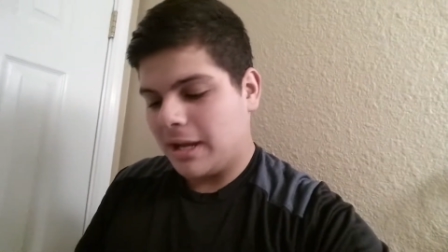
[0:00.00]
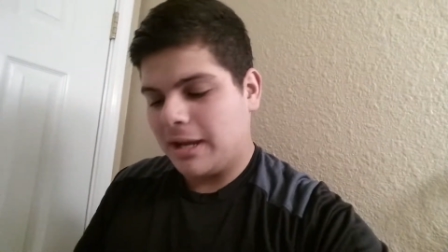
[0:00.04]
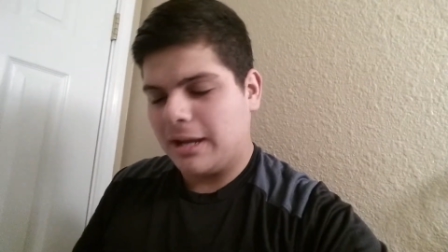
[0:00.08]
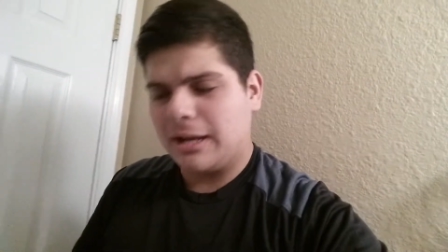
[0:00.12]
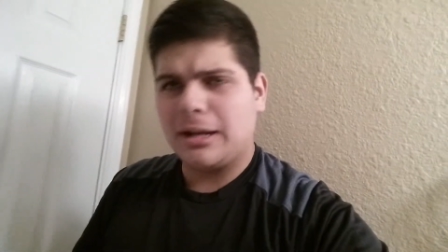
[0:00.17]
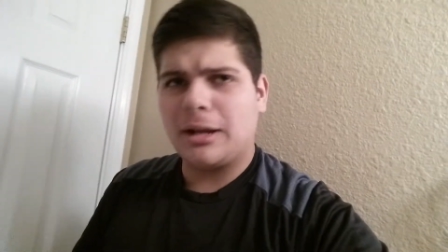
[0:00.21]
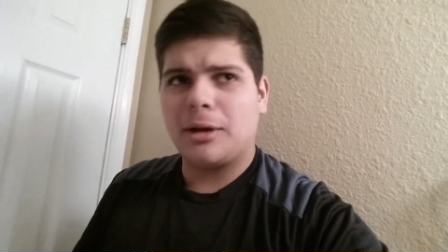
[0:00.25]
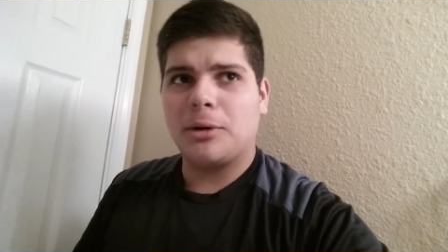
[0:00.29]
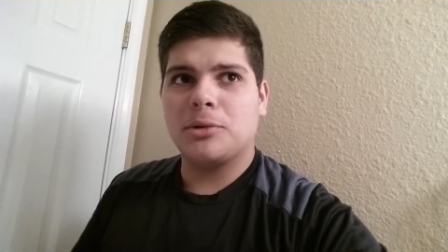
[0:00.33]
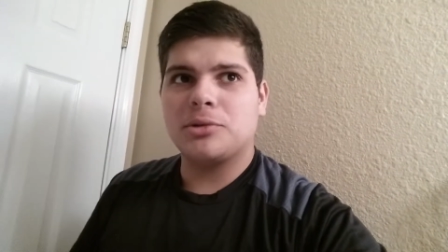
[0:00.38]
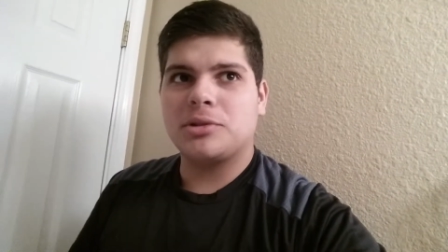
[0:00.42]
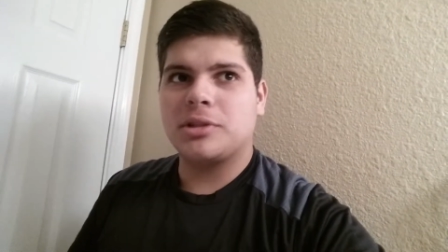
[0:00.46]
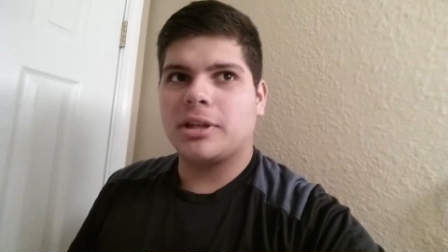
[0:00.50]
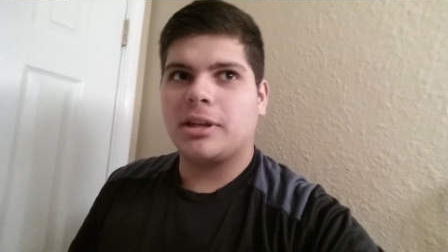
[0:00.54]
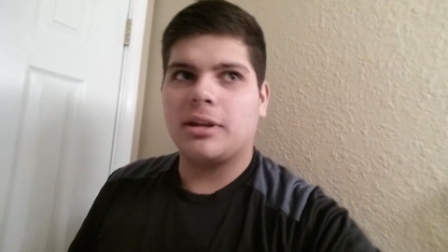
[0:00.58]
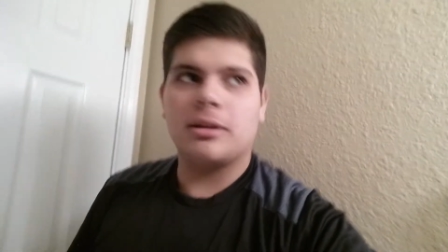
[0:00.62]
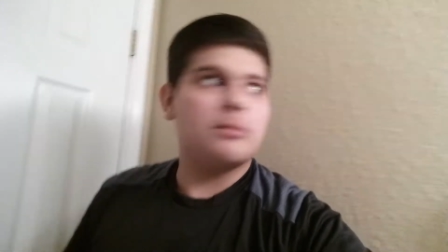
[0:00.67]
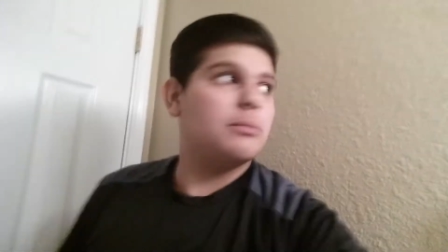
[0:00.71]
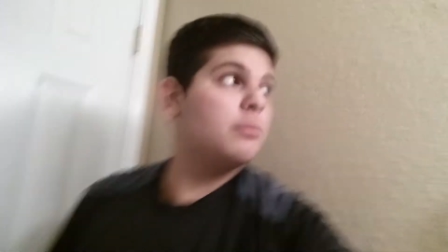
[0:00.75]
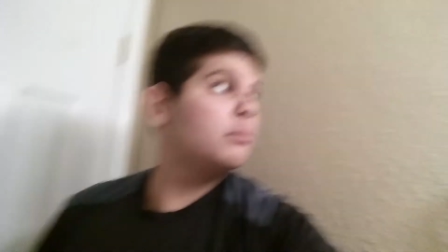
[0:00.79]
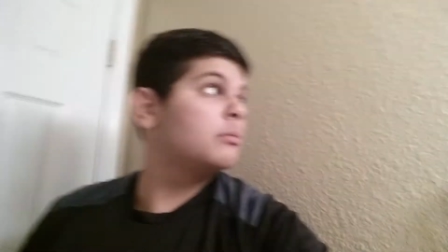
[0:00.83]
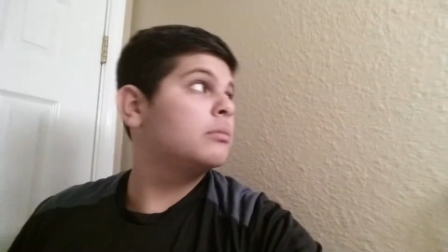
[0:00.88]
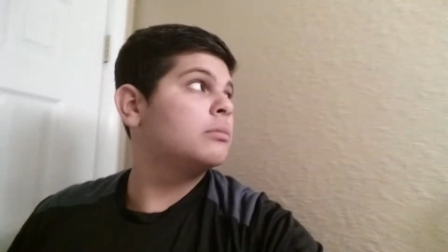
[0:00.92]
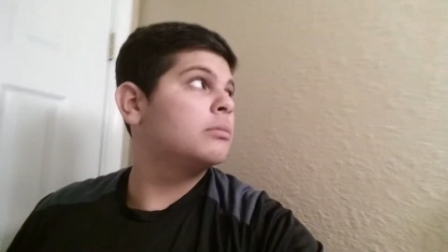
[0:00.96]
and I was
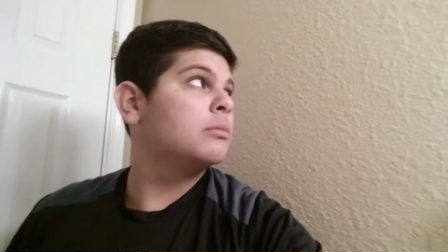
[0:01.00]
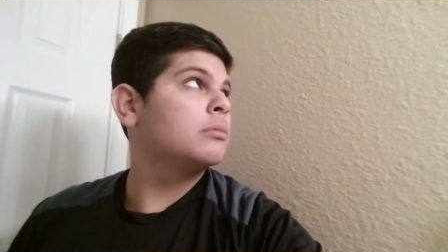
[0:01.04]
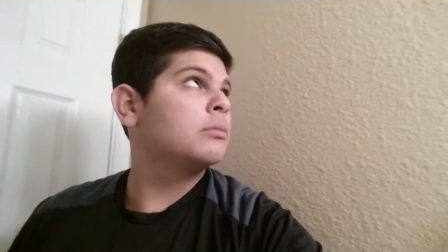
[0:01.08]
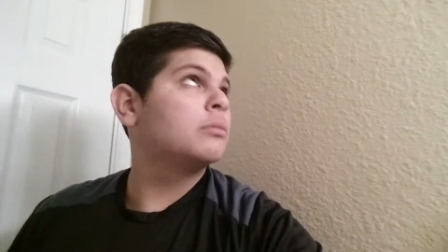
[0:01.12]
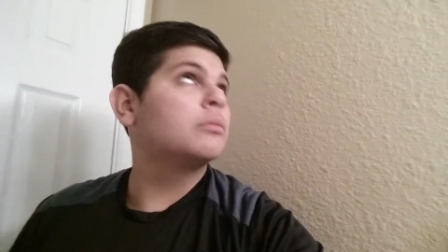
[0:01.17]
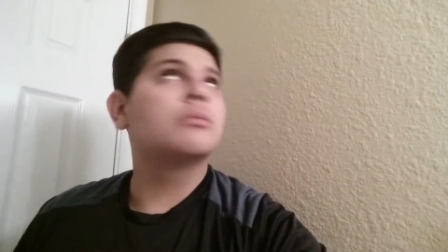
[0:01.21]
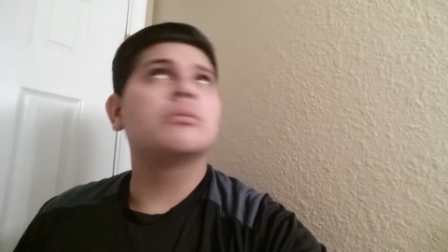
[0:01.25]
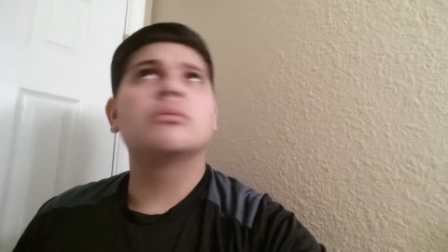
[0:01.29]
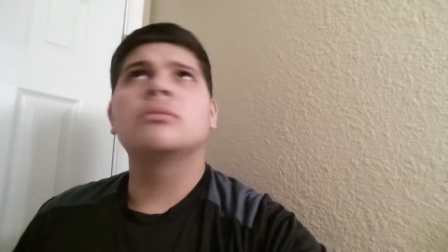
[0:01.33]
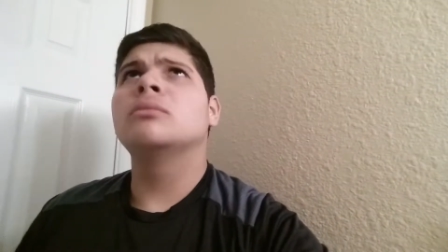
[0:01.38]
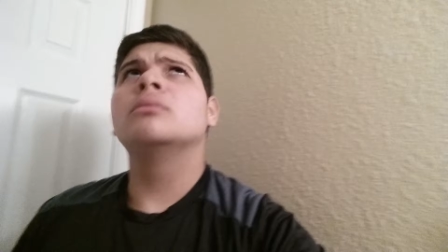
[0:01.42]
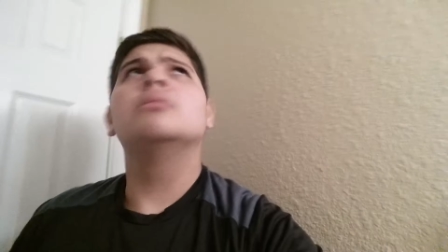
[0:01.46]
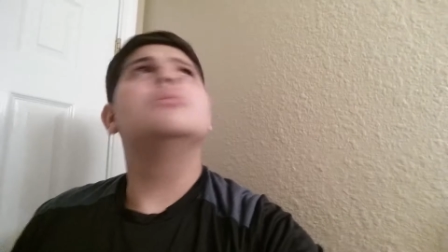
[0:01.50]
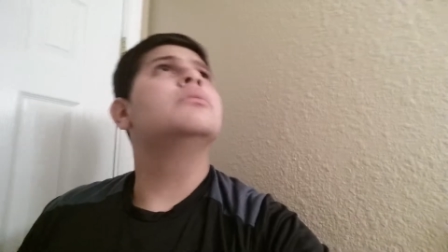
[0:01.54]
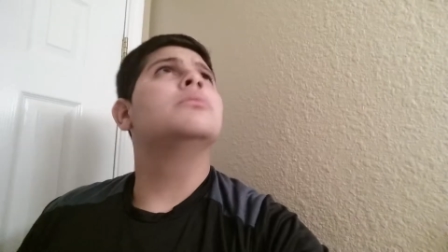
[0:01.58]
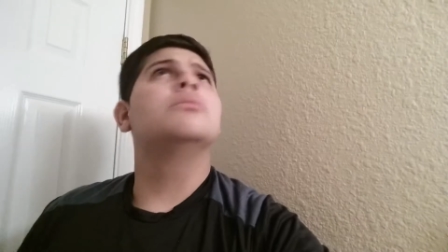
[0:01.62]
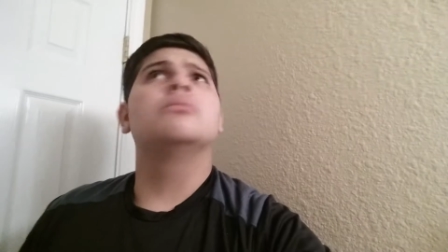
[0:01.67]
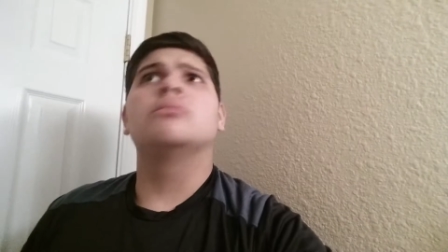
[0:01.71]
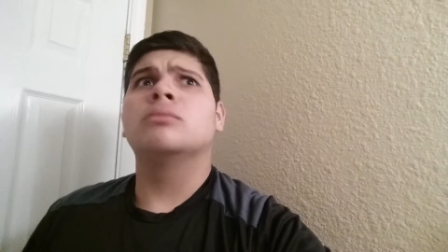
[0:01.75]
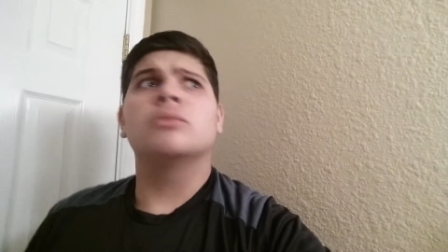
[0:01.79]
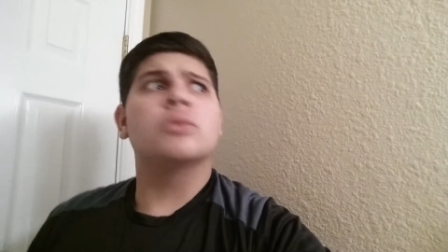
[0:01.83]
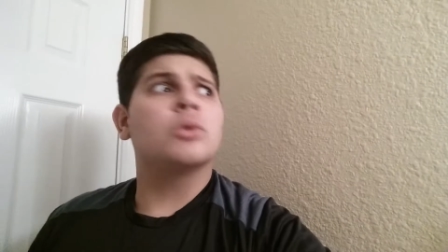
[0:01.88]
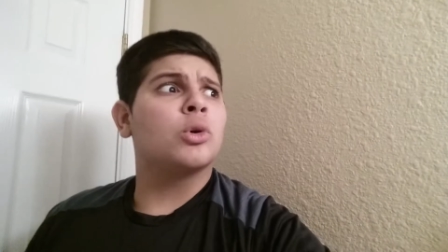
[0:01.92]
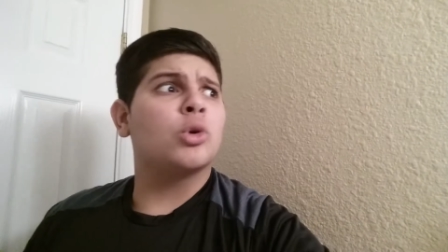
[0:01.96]
thinking
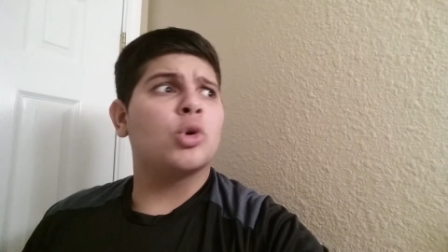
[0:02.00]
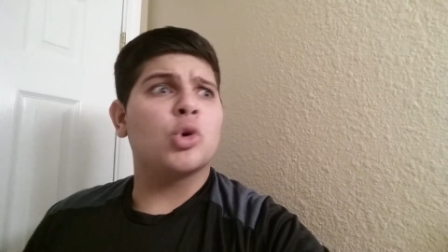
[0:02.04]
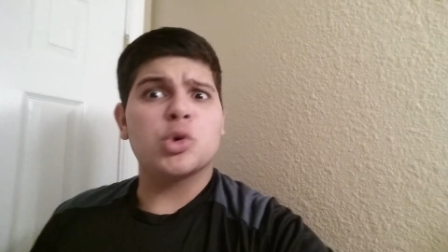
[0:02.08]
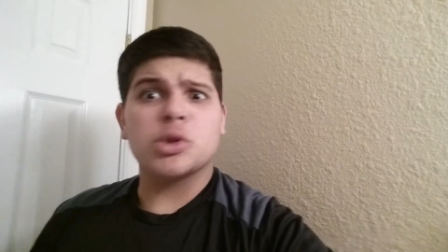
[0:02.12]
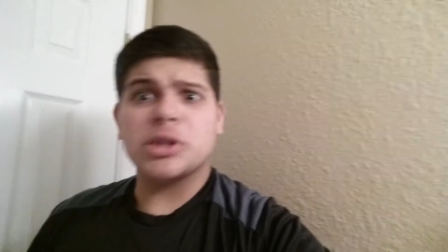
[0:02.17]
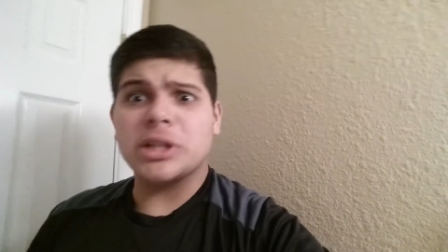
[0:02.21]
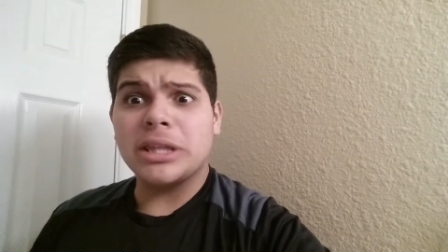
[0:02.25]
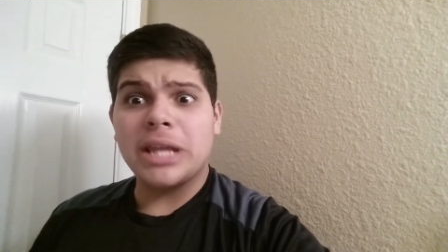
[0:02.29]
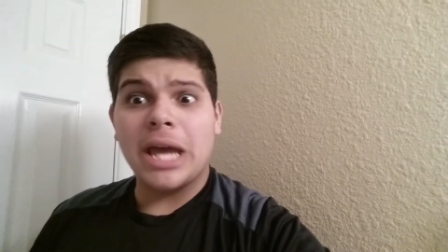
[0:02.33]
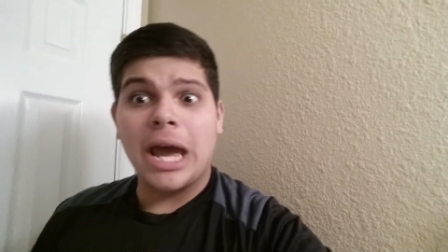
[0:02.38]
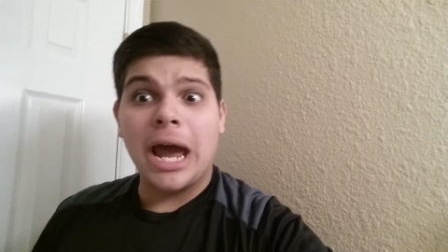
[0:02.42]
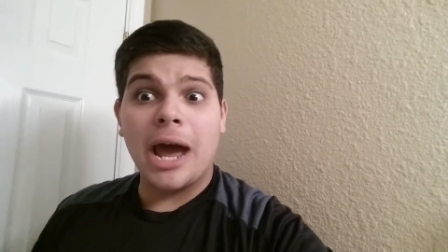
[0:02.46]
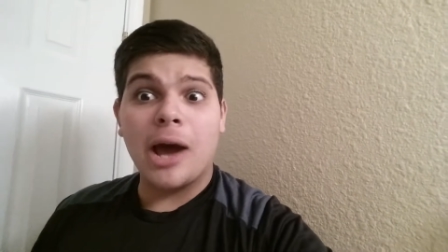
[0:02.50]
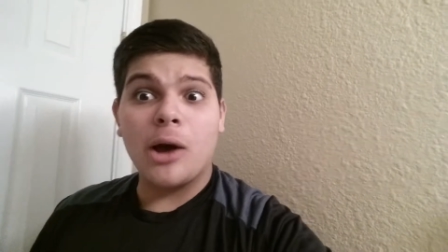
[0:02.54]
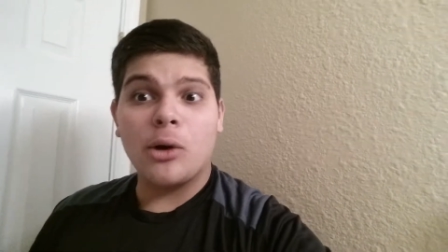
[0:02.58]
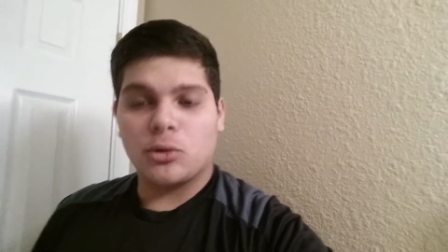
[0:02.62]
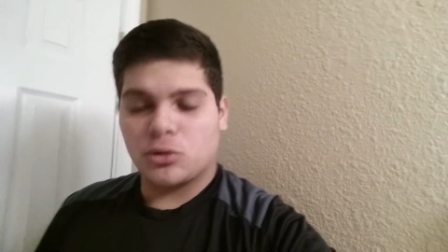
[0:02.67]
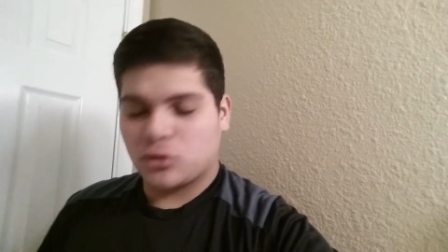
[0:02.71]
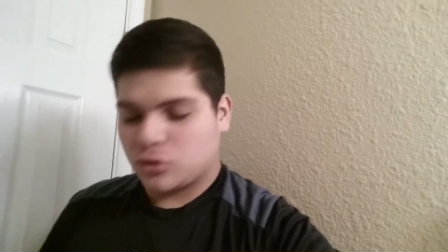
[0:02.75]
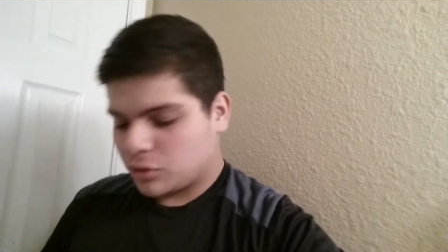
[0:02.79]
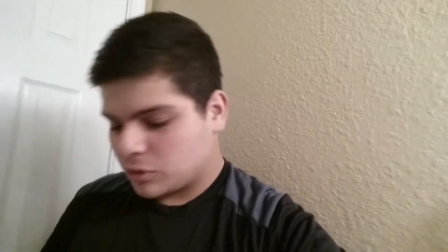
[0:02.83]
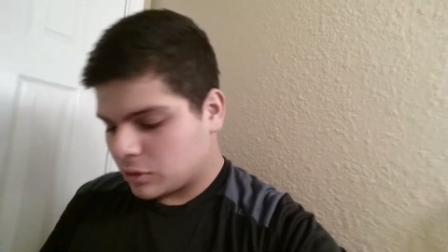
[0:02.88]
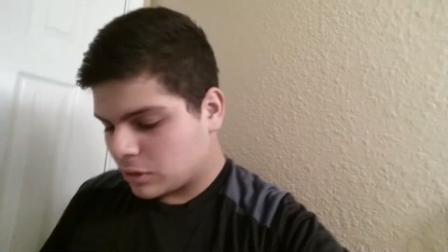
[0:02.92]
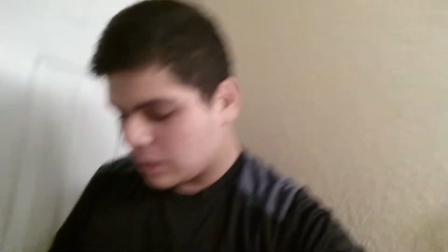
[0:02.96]
who's in the
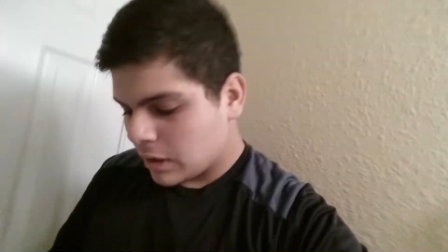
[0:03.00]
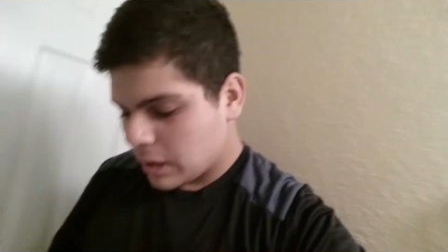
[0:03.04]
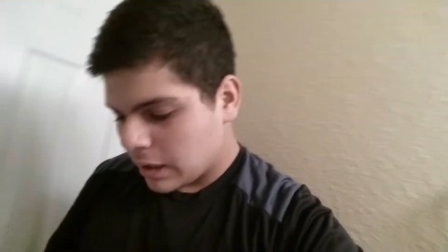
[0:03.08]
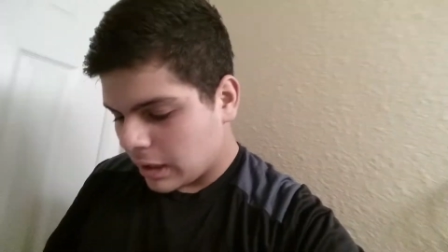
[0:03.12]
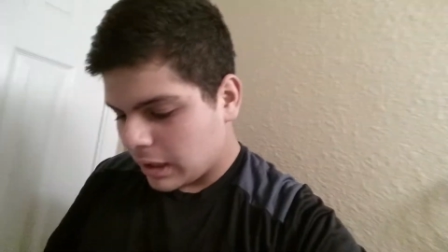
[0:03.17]
house?